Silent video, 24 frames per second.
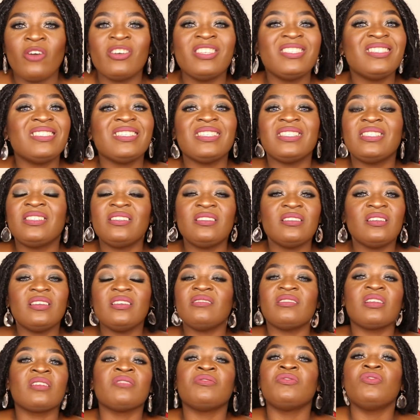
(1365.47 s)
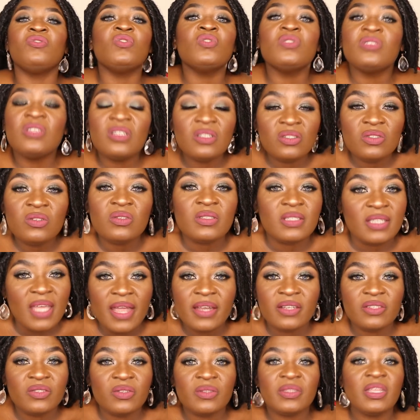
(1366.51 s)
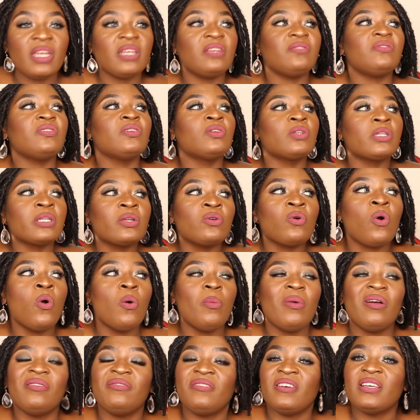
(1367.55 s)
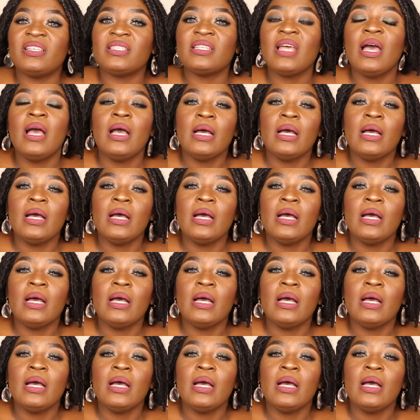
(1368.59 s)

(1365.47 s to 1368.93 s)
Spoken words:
He's just refusing to sign so that even Home Affairs